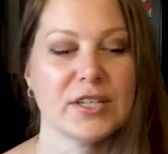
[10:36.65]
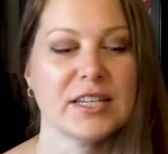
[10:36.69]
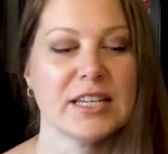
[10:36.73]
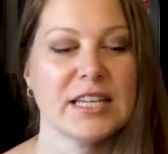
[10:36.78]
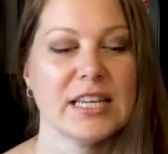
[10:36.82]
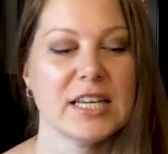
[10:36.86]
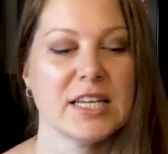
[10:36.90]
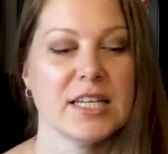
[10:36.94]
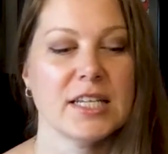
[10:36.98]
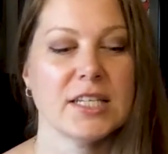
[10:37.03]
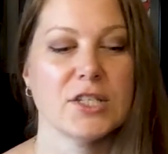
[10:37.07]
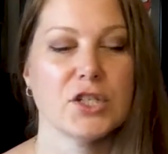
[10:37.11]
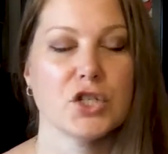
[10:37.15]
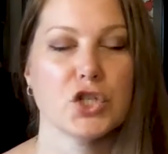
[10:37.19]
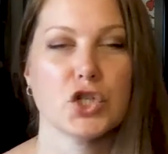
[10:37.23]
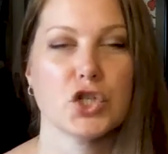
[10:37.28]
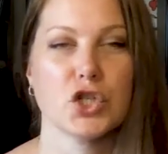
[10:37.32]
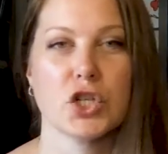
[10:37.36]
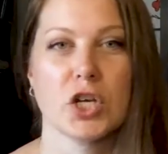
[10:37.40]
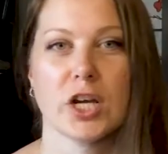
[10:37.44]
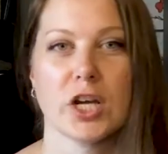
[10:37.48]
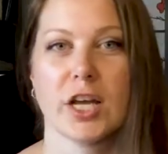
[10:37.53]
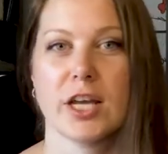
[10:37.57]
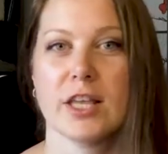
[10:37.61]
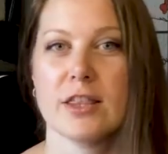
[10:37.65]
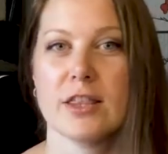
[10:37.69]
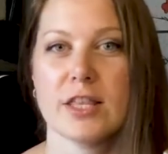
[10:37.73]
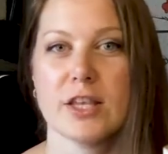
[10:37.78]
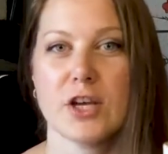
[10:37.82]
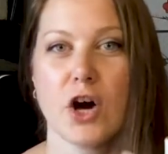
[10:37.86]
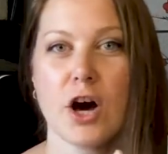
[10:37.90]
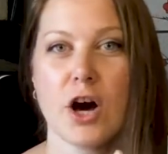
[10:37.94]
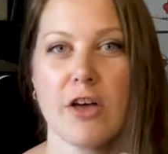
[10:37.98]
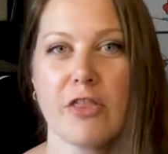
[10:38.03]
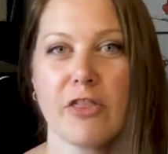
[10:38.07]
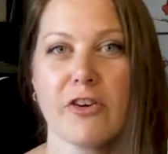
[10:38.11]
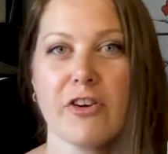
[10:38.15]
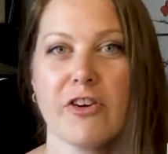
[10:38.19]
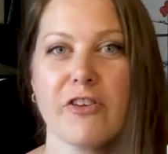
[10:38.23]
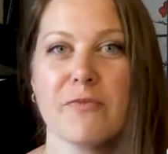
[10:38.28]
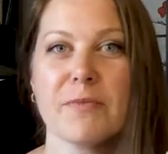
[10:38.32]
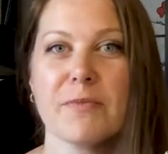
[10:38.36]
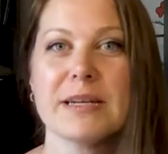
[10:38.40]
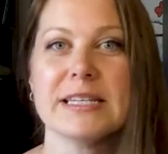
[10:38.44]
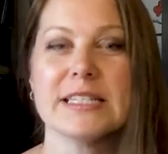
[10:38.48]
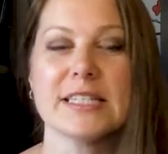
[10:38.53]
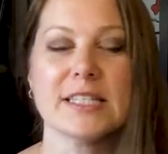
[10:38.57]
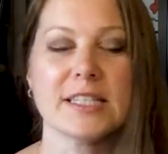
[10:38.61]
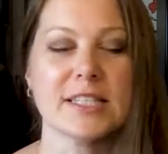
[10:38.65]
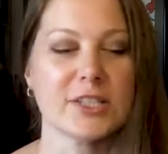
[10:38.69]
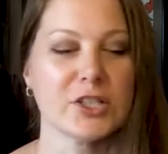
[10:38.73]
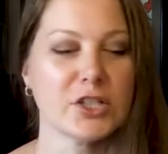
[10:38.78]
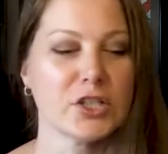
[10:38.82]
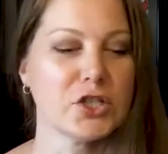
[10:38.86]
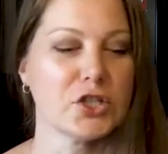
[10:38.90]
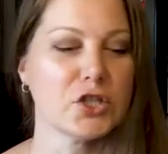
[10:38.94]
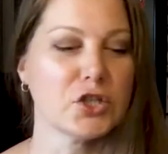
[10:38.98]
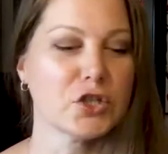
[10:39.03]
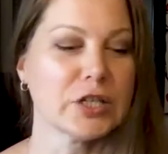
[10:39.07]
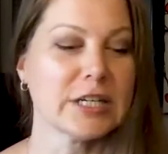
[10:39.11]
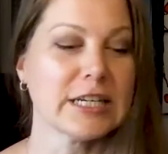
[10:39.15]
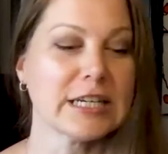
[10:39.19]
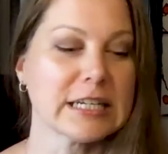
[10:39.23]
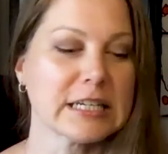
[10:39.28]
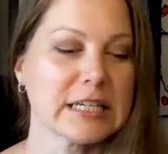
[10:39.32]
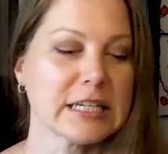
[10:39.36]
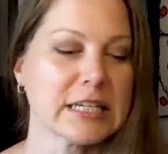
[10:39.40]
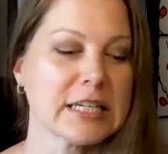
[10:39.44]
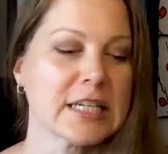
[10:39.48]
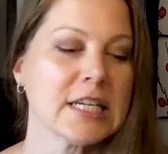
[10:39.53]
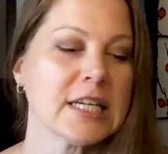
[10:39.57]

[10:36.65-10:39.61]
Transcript: He is, again, the author of My Delicious Drink.